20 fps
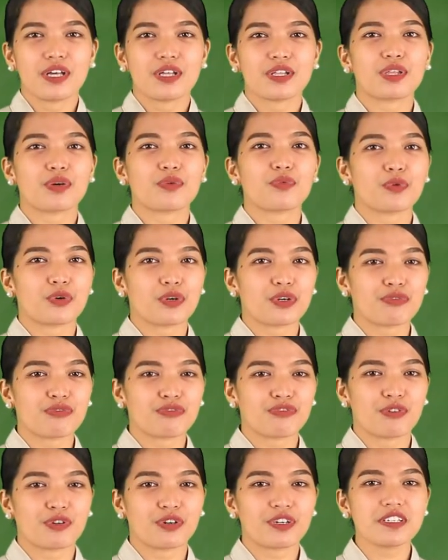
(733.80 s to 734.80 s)
The
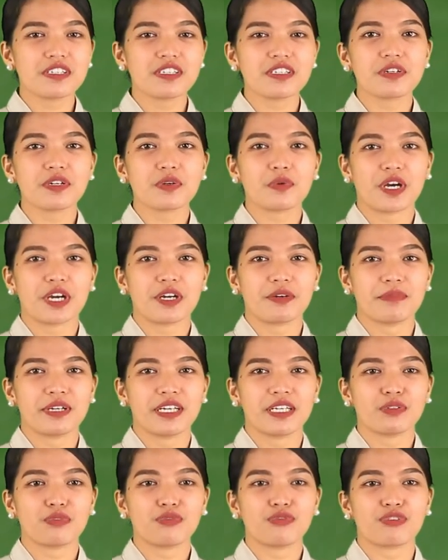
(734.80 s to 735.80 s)
workforce
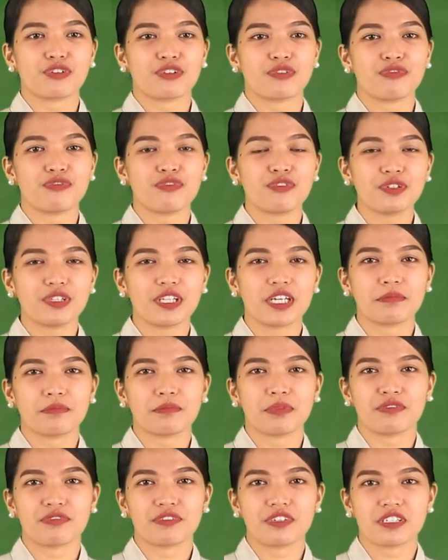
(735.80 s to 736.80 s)
requirement for food and
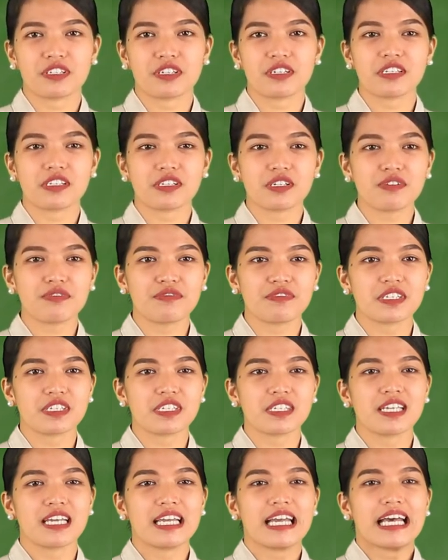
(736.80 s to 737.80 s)
beverage
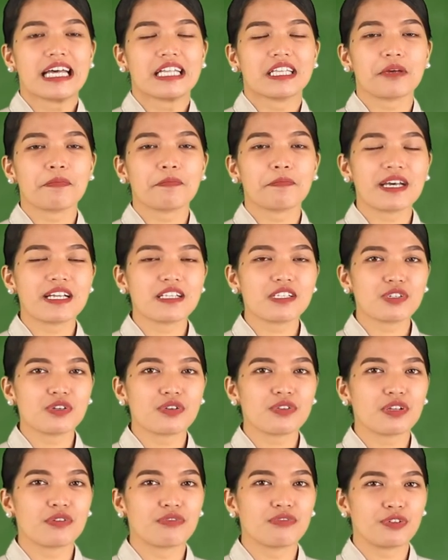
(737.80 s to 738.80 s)
service depends
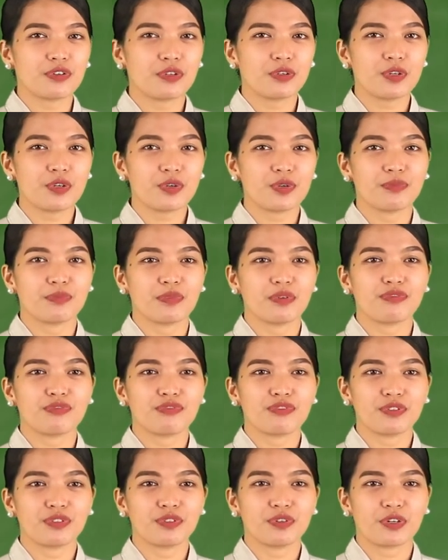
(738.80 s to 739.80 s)
on the volume of
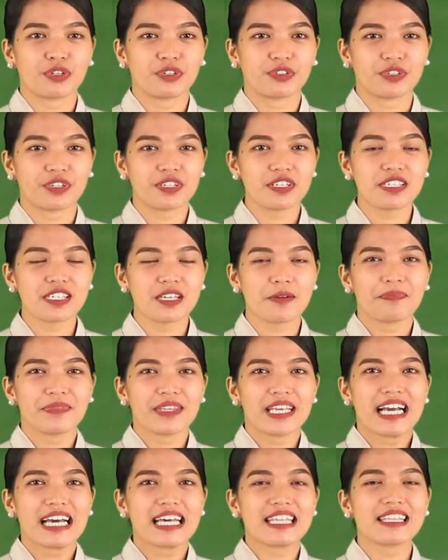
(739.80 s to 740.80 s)
food orders
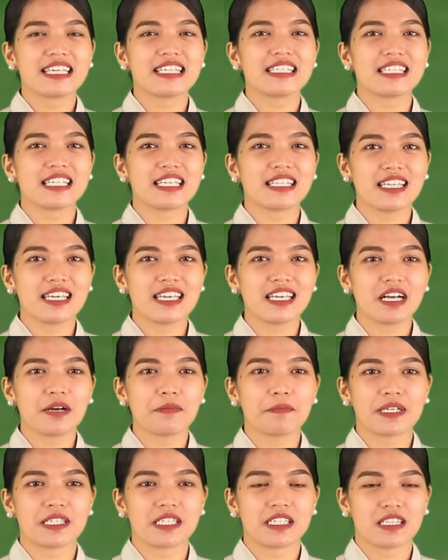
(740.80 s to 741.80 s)
and the seating
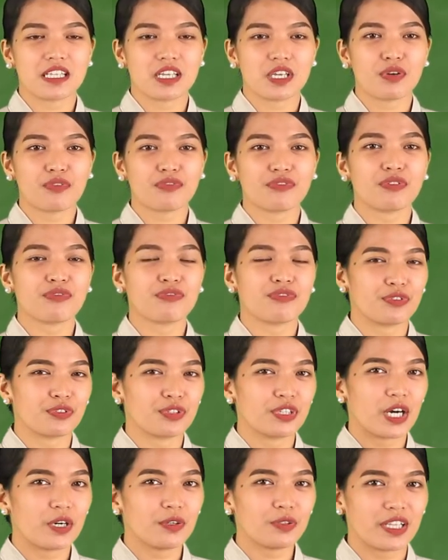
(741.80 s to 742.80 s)
capacity of the
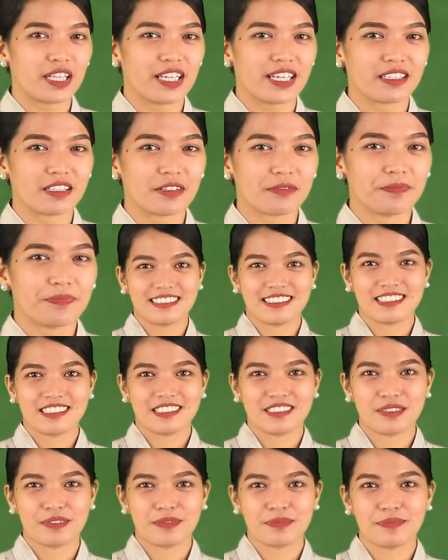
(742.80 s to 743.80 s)
food outlet.
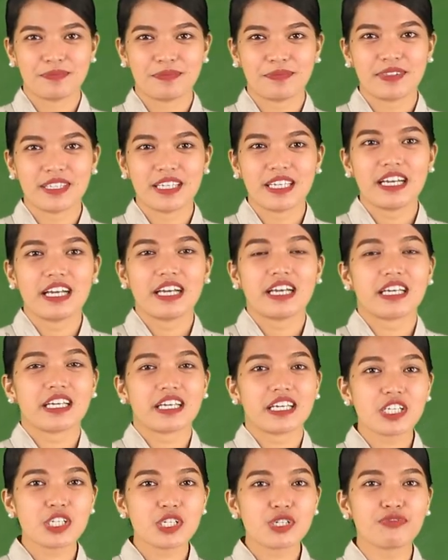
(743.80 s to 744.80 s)

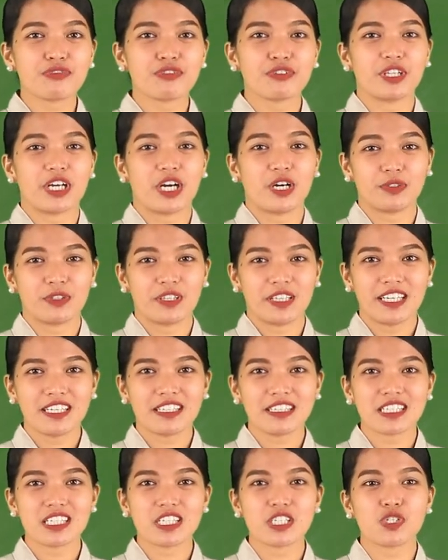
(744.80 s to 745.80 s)
Each food
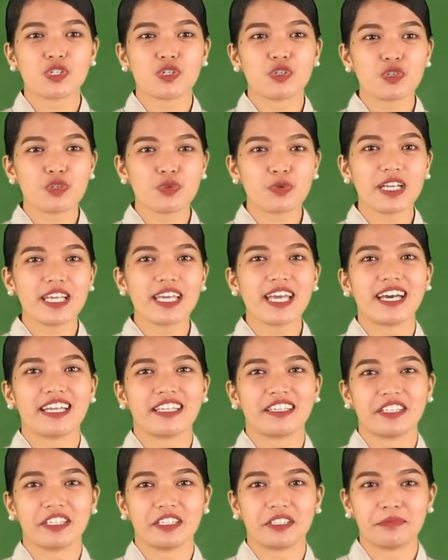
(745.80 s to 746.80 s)
outlet is usually
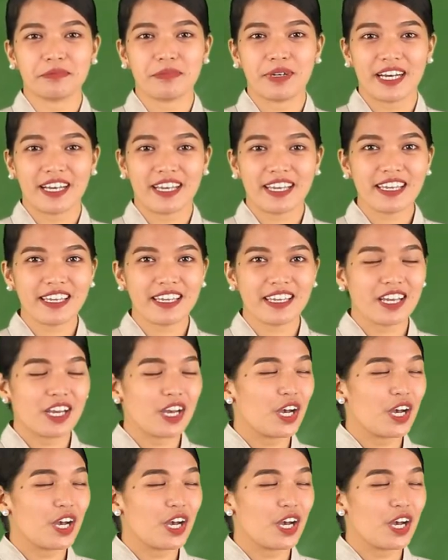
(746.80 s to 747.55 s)
handled by